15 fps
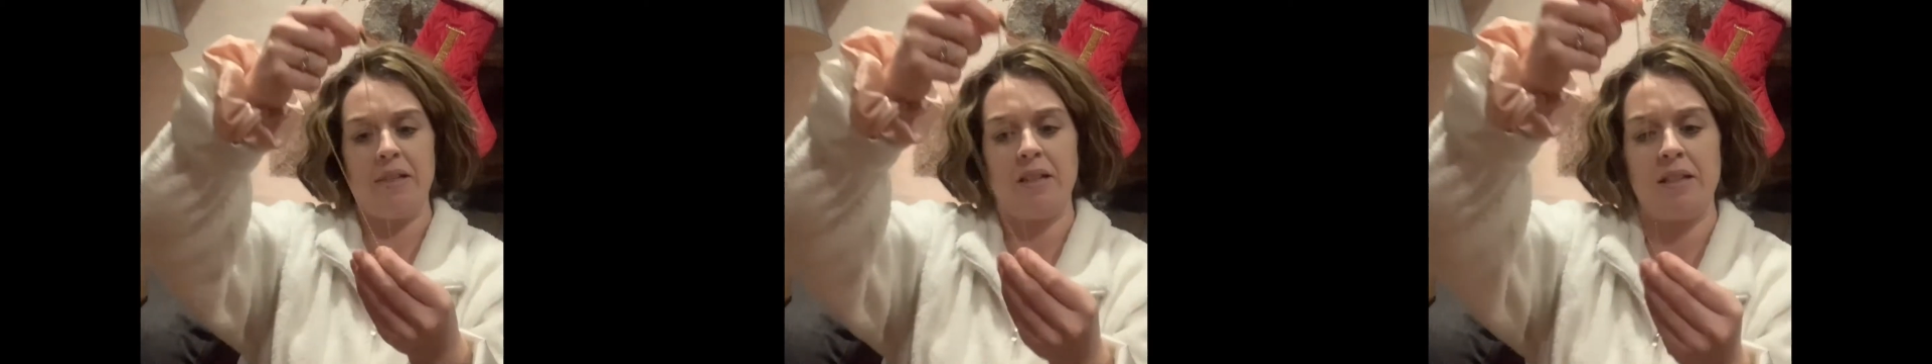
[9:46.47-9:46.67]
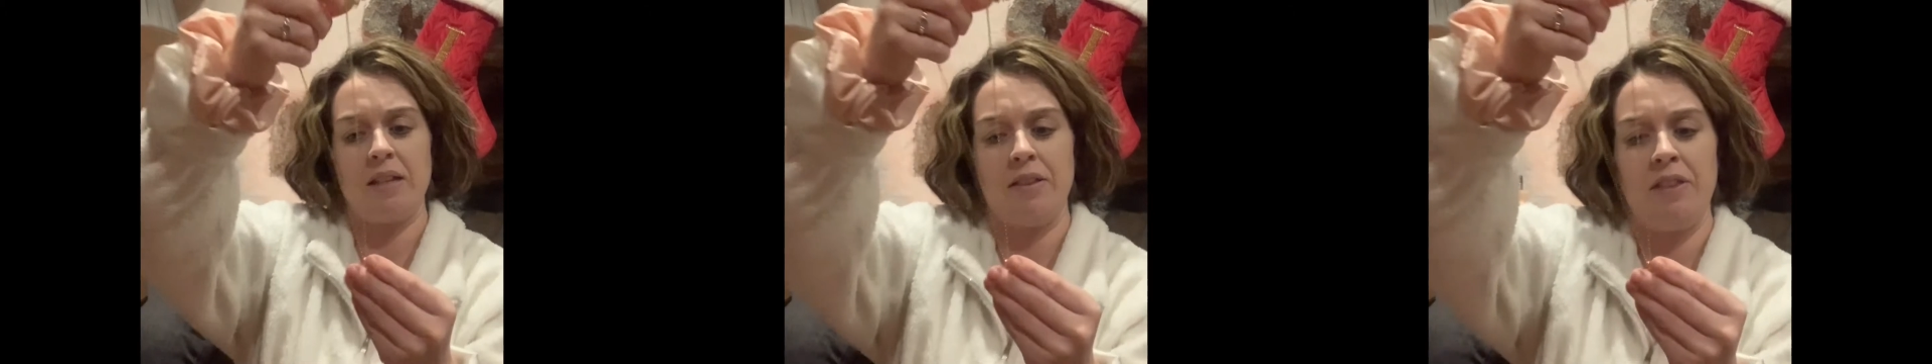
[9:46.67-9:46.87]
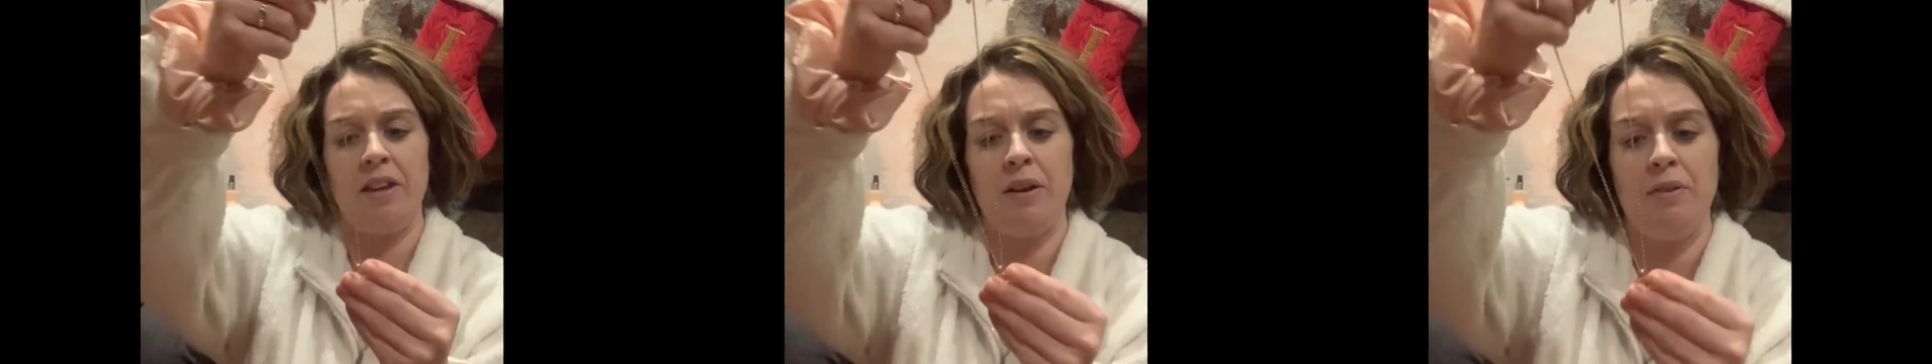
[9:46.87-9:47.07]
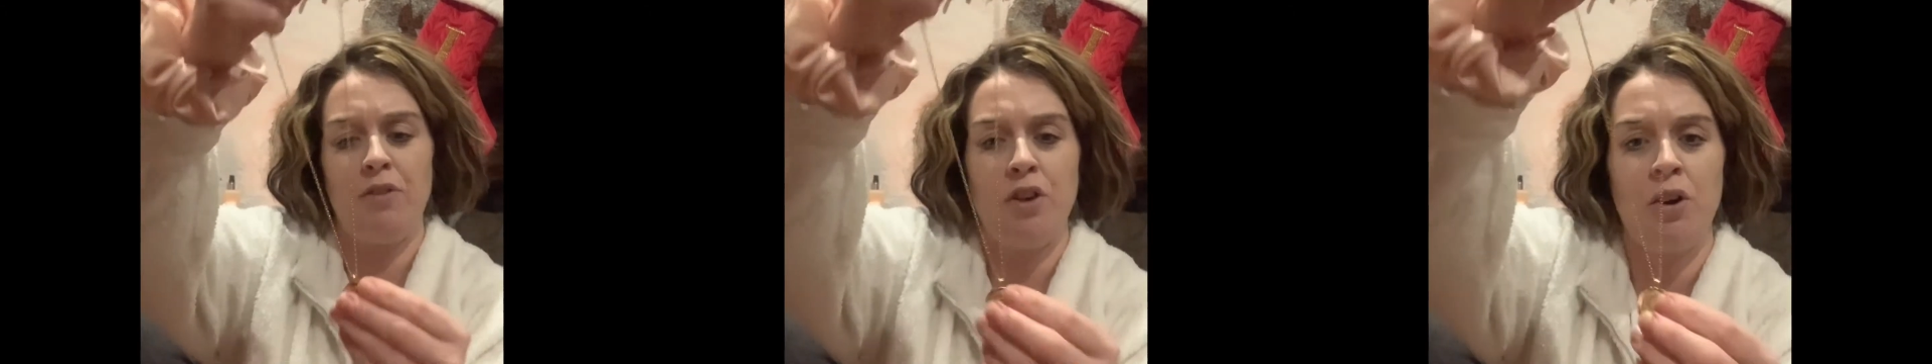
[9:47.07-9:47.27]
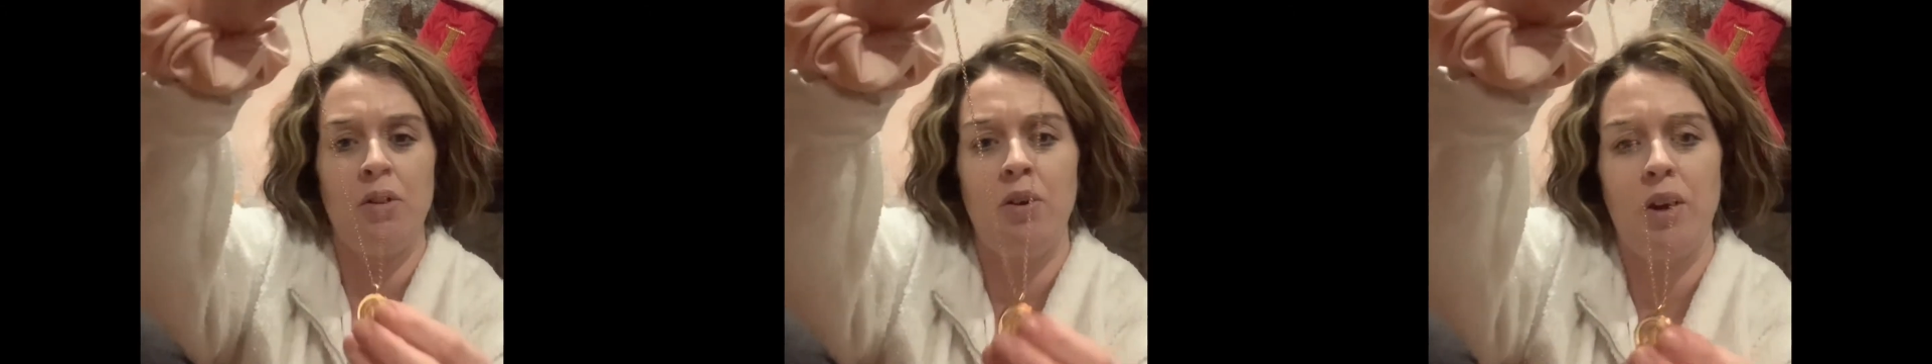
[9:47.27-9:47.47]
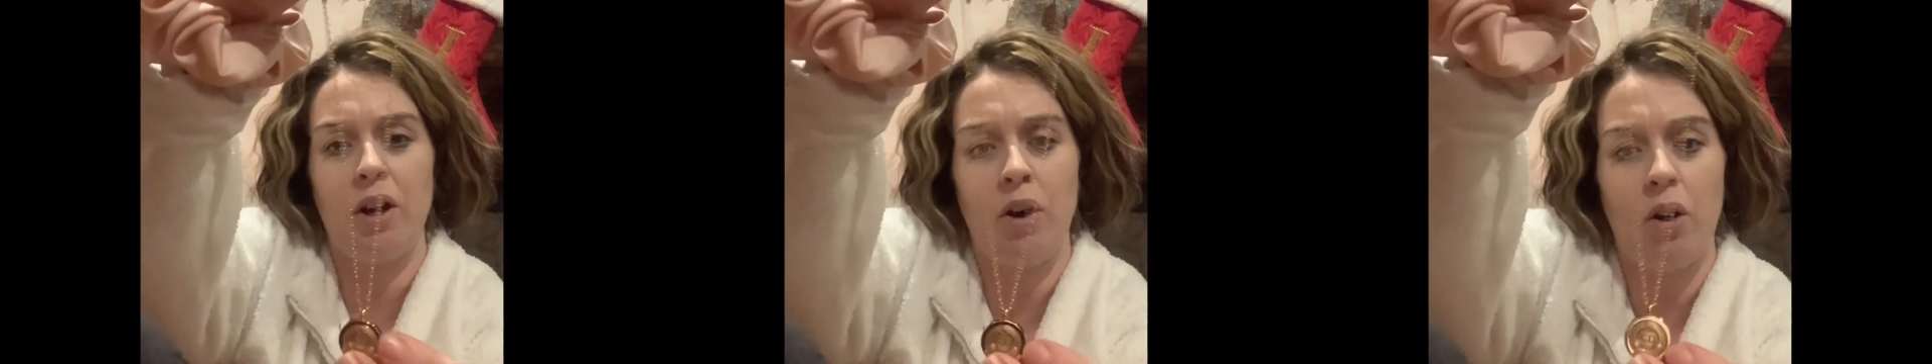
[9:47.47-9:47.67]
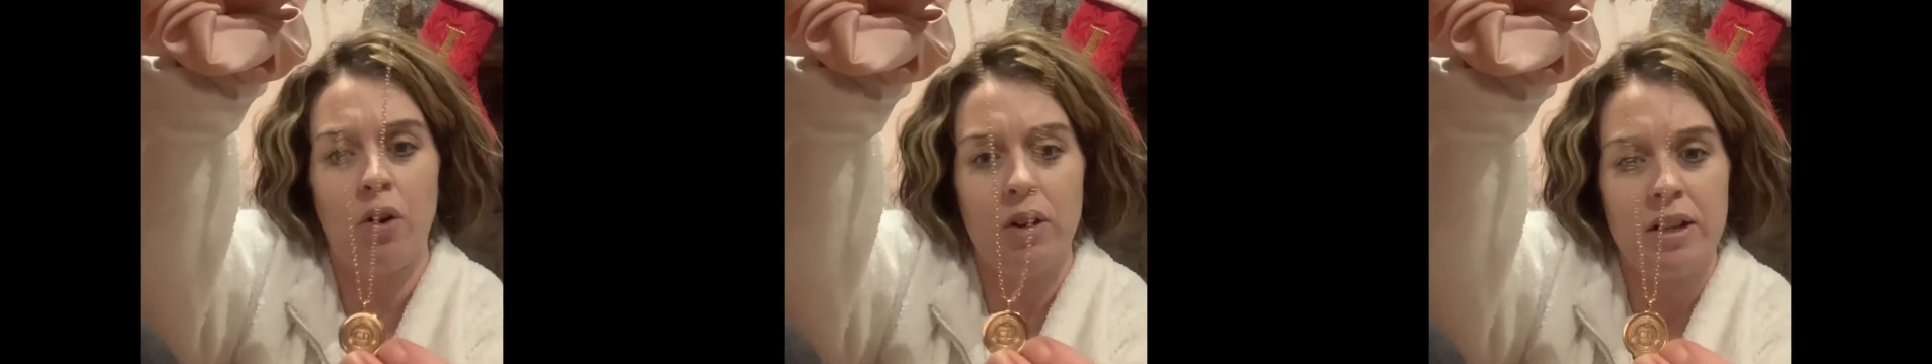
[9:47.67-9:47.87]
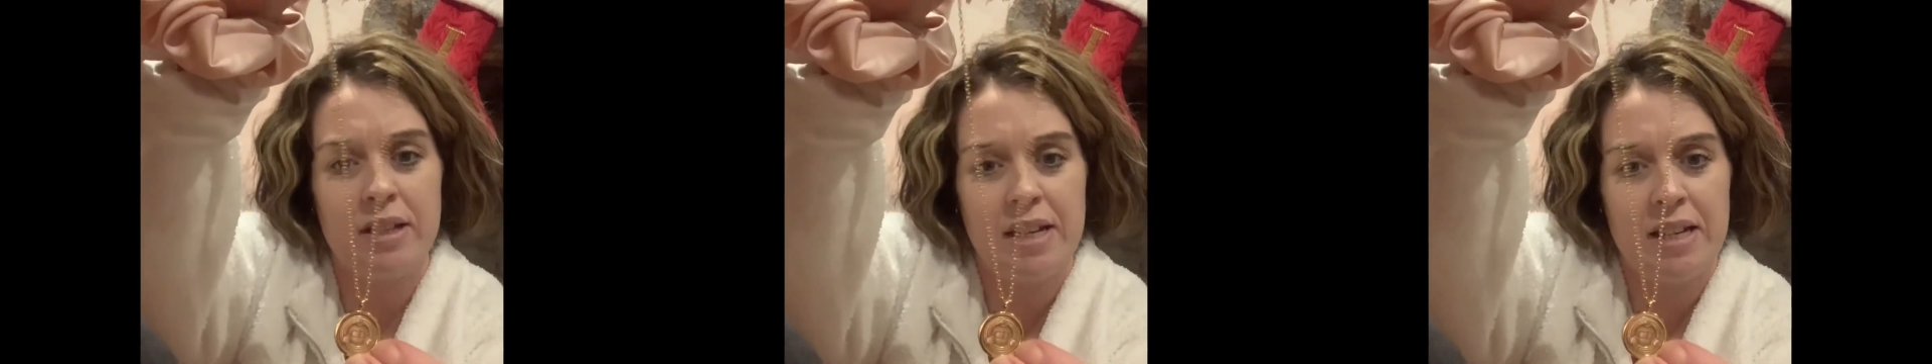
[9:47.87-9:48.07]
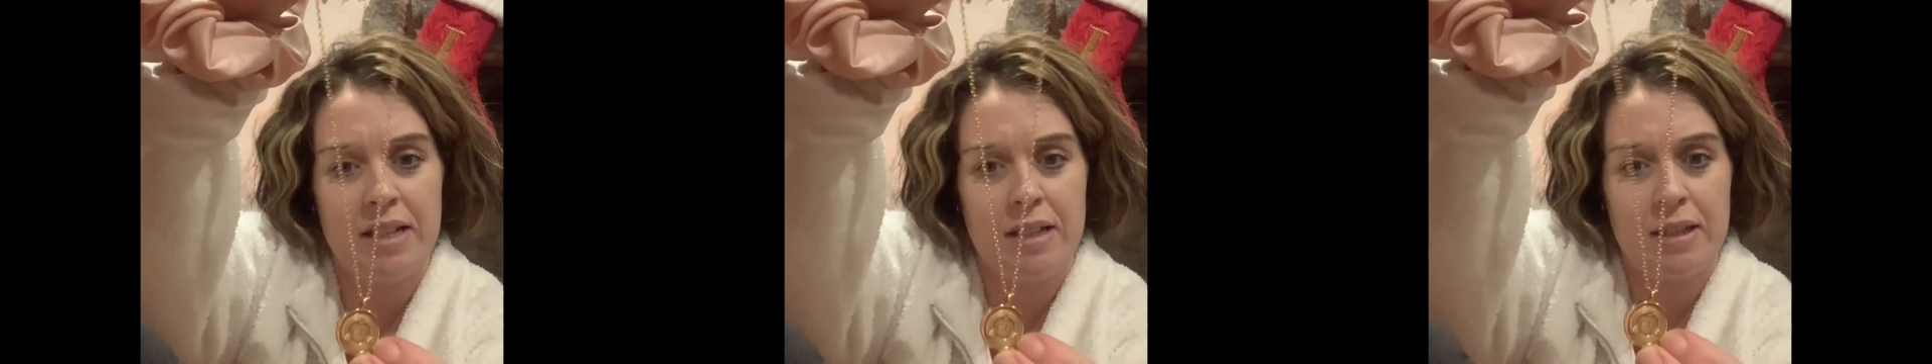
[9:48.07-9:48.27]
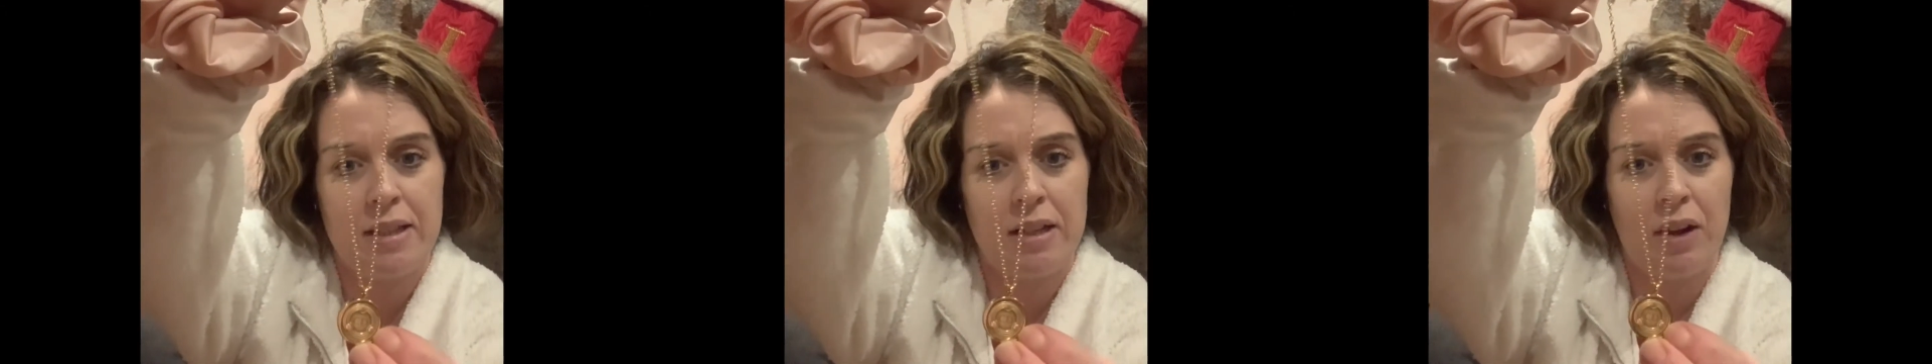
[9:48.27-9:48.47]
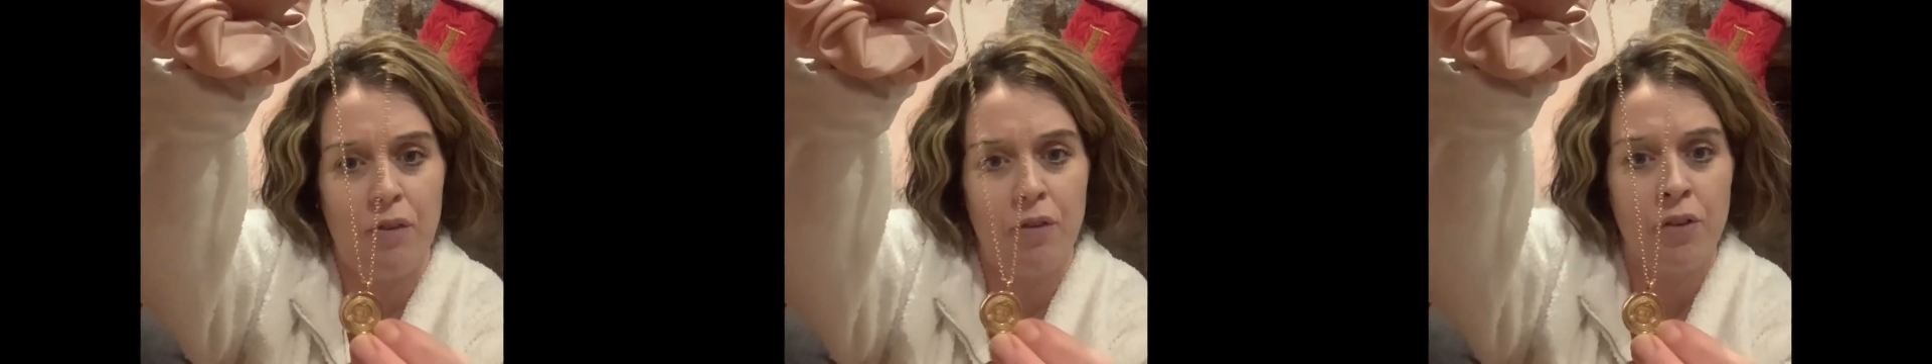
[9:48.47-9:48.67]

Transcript: So I think if you go on like holidays and stuff,